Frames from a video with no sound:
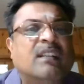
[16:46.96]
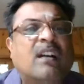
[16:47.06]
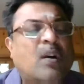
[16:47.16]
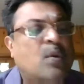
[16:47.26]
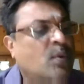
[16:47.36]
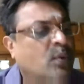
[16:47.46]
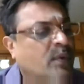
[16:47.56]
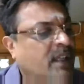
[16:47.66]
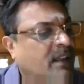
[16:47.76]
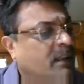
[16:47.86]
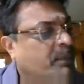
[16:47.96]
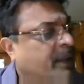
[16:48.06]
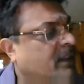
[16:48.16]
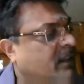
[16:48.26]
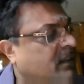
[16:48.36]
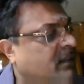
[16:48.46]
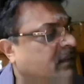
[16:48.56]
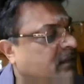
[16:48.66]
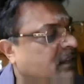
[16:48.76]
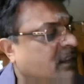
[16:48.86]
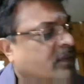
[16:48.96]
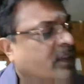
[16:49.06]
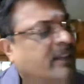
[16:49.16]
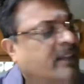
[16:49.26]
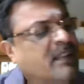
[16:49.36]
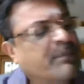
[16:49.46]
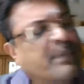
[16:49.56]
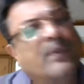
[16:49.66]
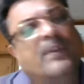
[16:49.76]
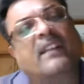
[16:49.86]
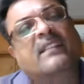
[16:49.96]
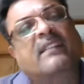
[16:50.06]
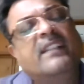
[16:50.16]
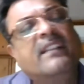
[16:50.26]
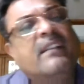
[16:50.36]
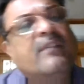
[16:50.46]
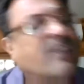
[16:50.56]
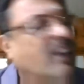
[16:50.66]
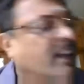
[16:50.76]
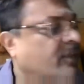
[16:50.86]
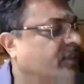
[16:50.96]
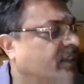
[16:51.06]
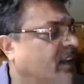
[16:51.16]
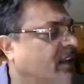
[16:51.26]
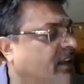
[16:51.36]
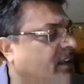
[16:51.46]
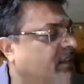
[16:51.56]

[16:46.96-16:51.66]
How do we interpret? For example, you take 17.5D.